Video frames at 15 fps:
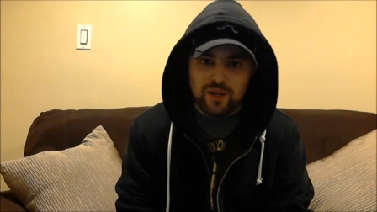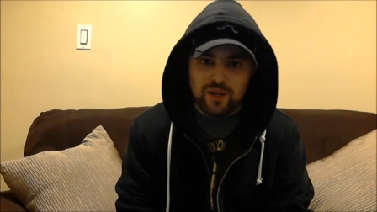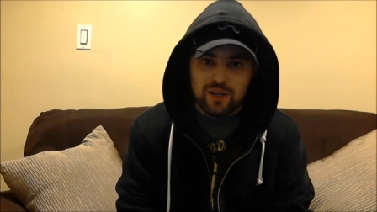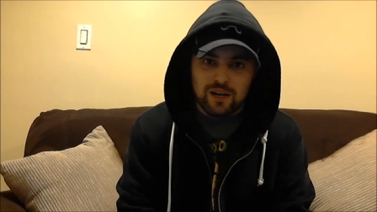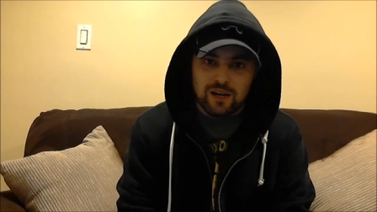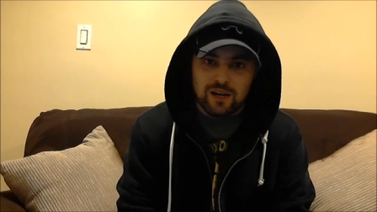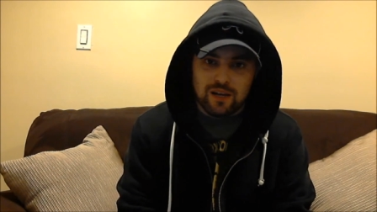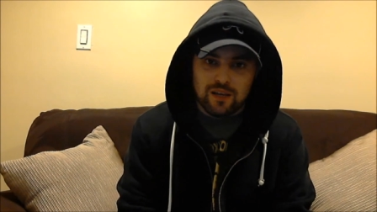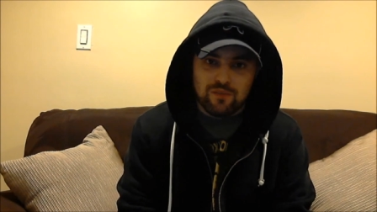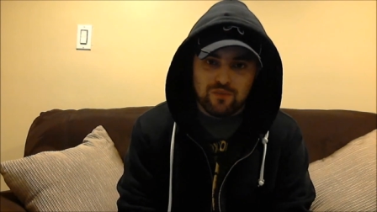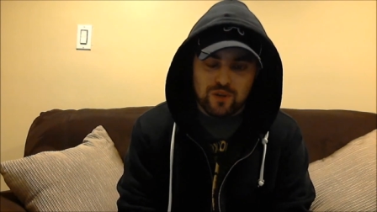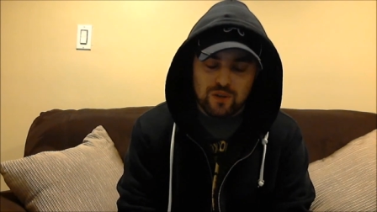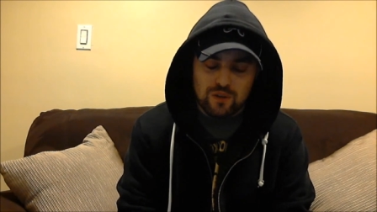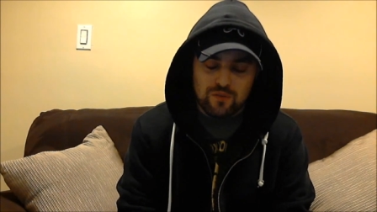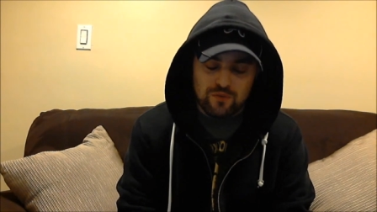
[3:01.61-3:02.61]
uh, if
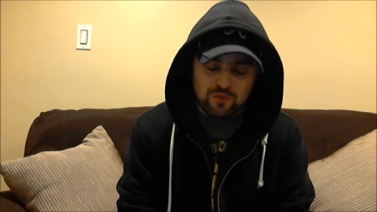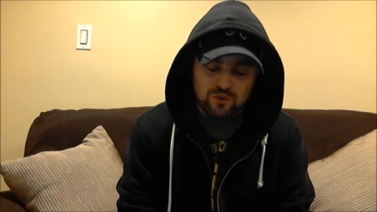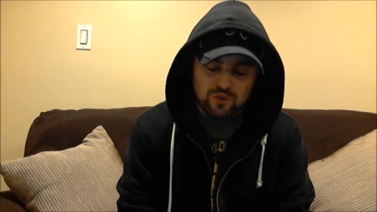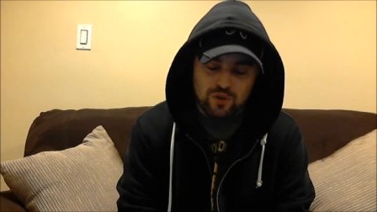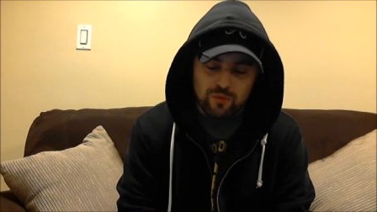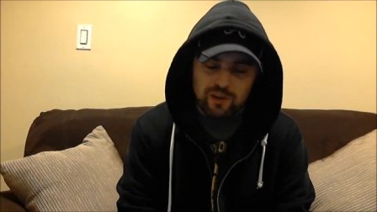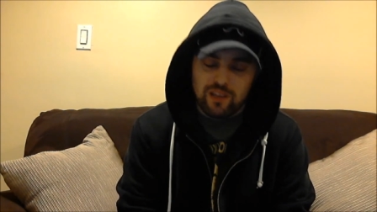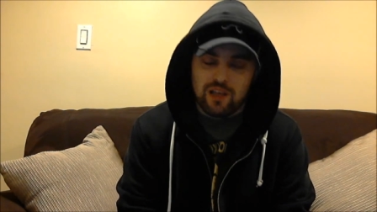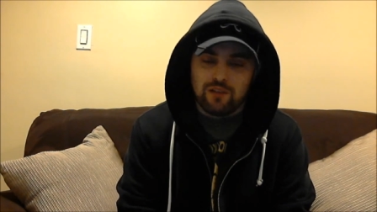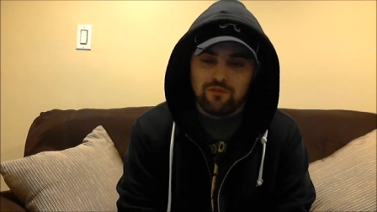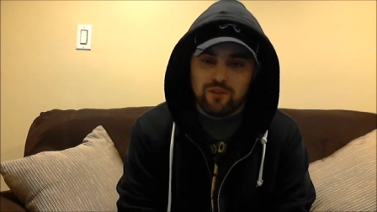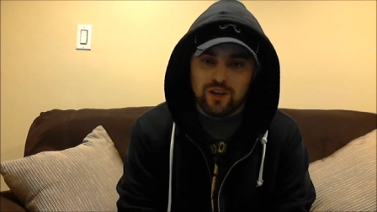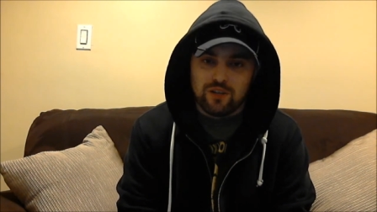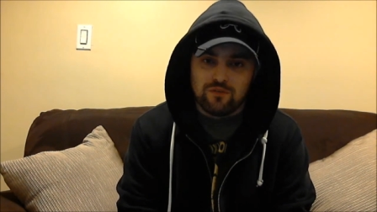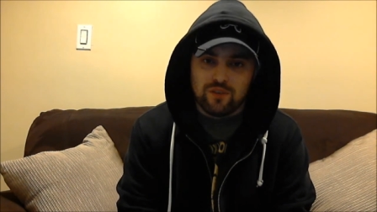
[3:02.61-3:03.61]
you if you enjoy my live
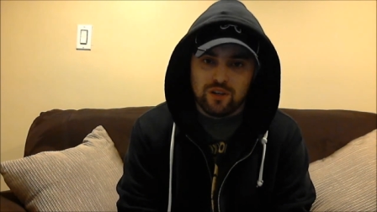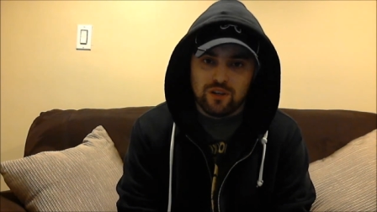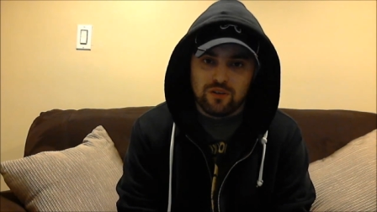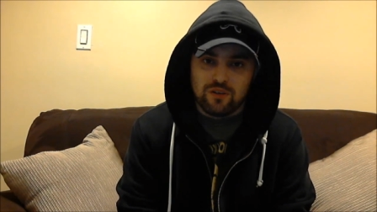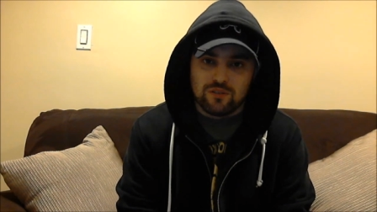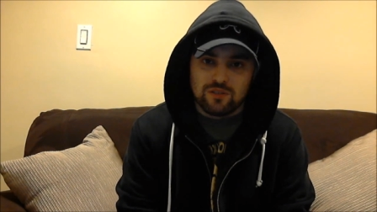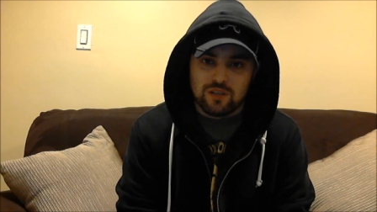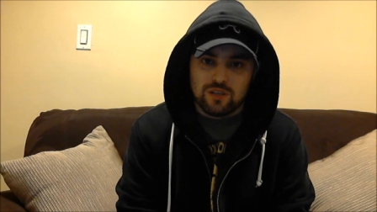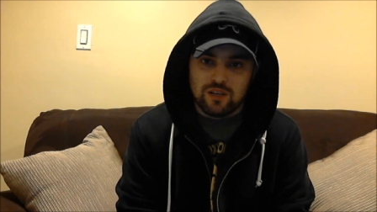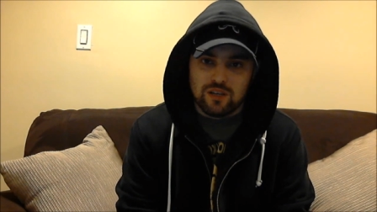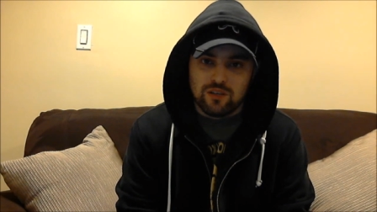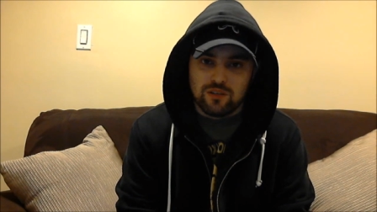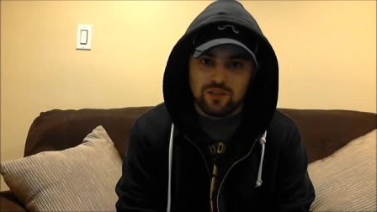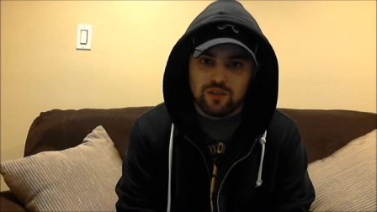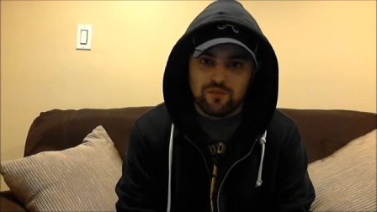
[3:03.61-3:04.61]
rage videos, uh,
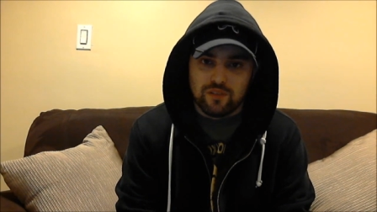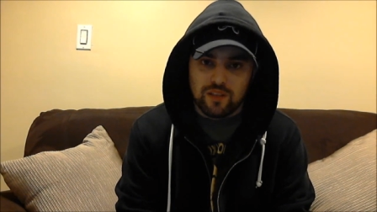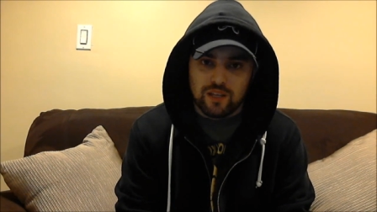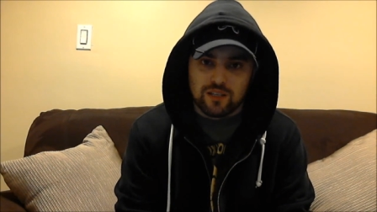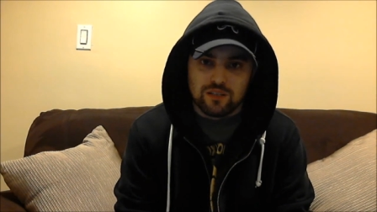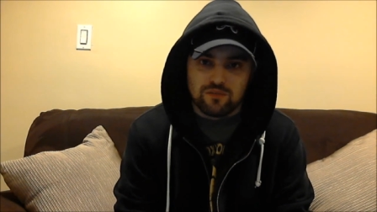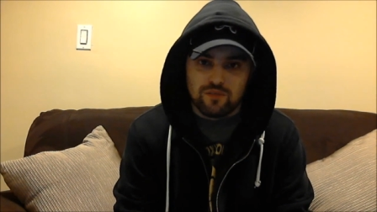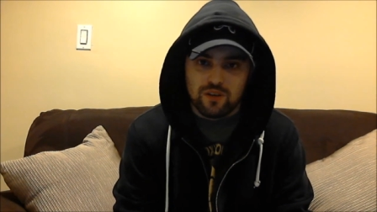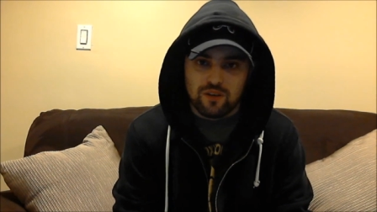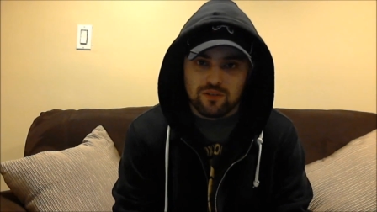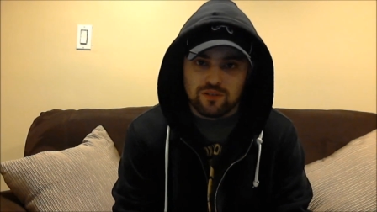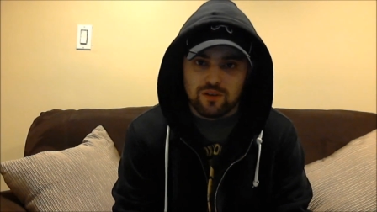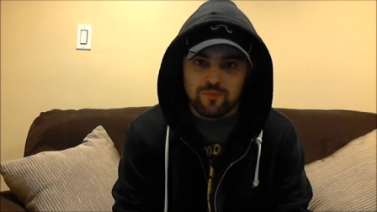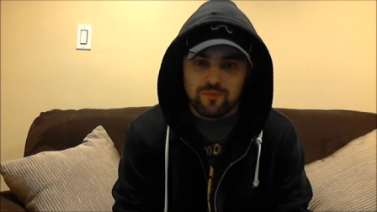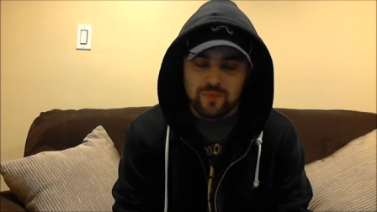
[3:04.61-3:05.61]
you'll definitely like this video. So